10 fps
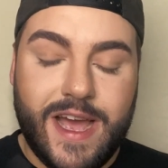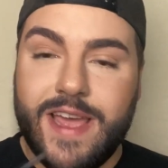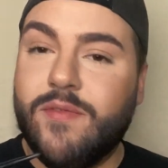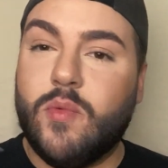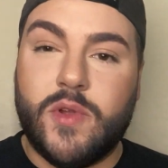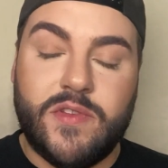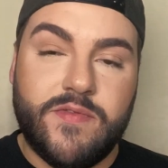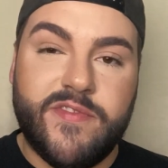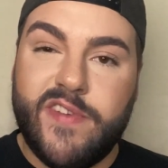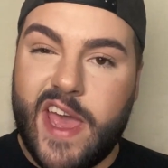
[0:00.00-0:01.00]
I have a really
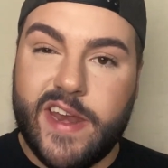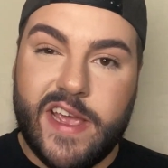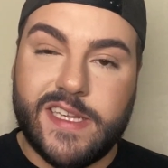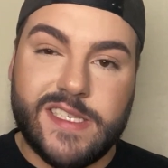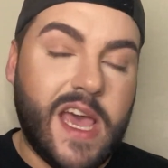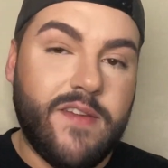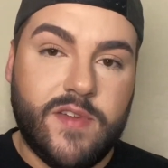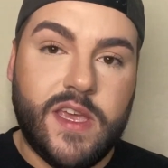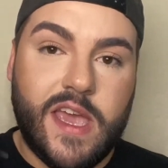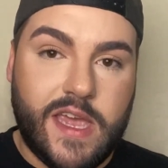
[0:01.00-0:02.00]
fat ass
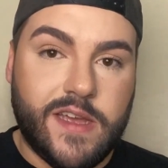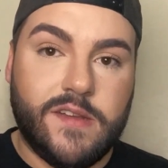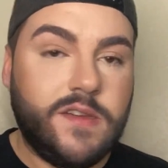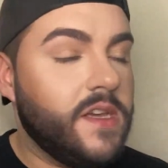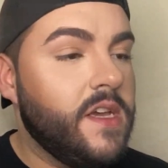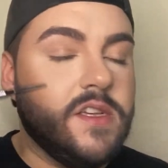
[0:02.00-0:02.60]
heavy hand,